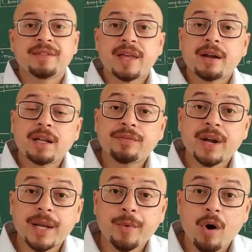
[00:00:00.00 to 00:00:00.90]
there are
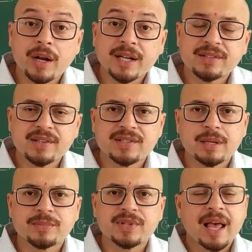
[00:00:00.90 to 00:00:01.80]
different type of organ
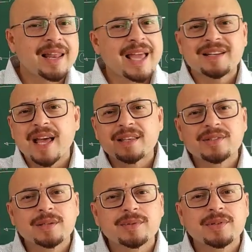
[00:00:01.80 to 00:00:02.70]
systems like
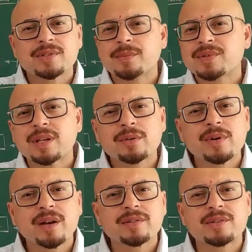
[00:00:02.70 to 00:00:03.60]
digestive system,
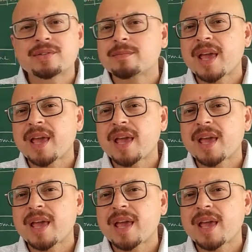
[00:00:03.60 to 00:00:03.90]
circulatory system,